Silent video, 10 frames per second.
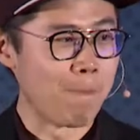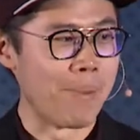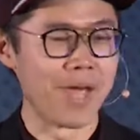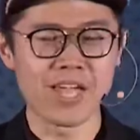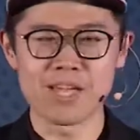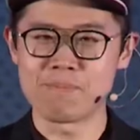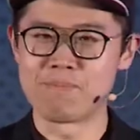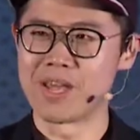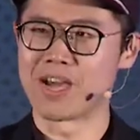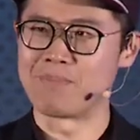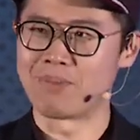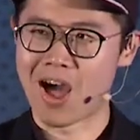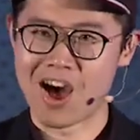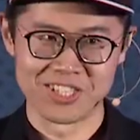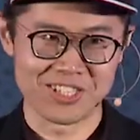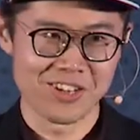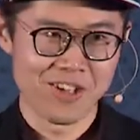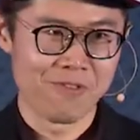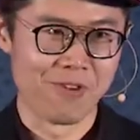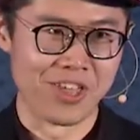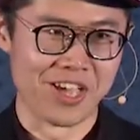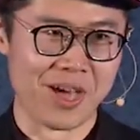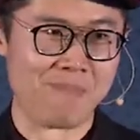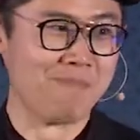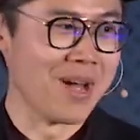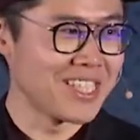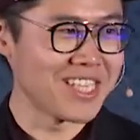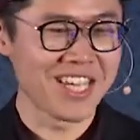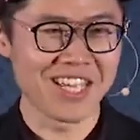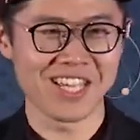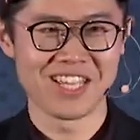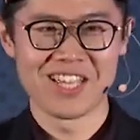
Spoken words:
big applause for the amazing